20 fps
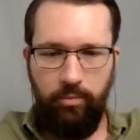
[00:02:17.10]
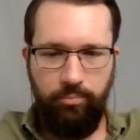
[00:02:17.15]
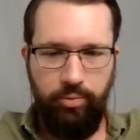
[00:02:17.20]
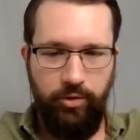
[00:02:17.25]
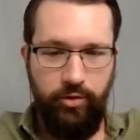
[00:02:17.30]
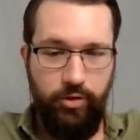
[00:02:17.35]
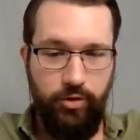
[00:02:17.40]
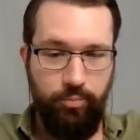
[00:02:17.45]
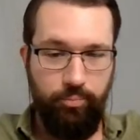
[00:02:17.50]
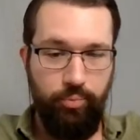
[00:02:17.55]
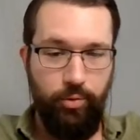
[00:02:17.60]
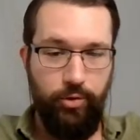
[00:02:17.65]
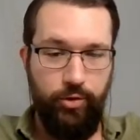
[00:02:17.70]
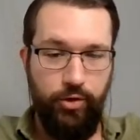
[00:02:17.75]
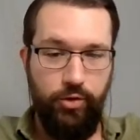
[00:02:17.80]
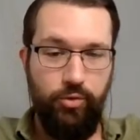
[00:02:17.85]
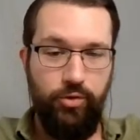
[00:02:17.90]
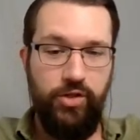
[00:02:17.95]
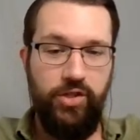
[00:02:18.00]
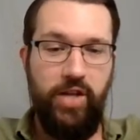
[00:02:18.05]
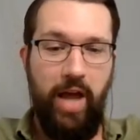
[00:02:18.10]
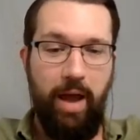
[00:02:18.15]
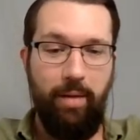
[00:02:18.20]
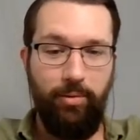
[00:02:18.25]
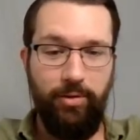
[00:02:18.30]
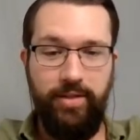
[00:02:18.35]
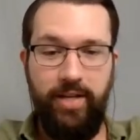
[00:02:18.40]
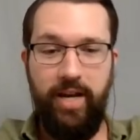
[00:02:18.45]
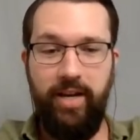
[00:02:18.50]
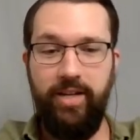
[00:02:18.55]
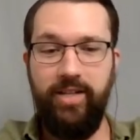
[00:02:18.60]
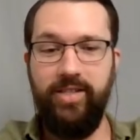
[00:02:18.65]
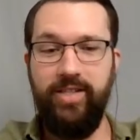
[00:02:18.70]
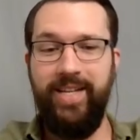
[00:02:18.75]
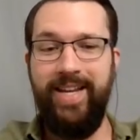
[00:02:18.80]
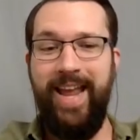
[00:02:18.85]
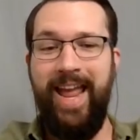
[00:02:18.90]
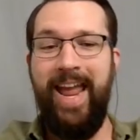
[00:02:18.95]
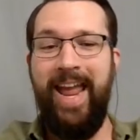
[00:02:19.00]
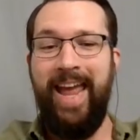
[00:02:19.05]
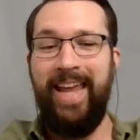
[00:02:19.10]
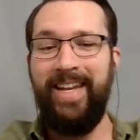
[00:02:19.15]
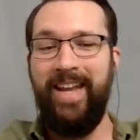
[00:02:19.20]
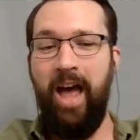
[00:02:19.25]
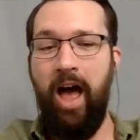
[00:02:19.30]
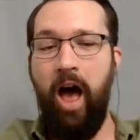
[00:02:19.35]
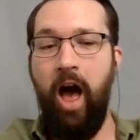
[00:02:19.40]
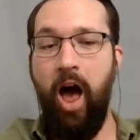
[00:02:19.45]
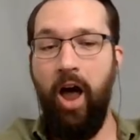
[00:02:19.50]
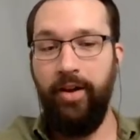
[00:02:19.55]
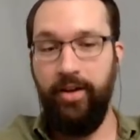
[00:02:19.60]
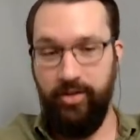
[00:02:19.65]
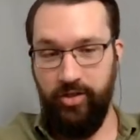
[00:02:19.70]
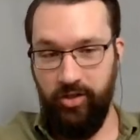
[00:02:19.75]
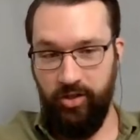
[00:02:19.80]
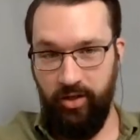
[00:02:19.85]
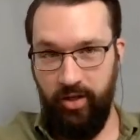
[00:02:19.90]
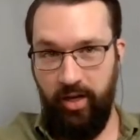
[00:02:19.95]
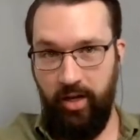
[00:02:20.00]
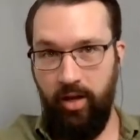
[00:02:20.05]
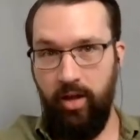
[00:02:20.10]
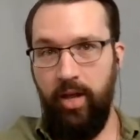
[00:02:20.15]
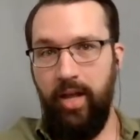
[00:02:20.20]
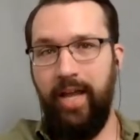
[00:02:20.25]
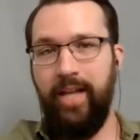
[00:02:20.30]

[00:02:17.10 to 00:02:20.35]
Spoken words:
pursued simultaneously and honestly.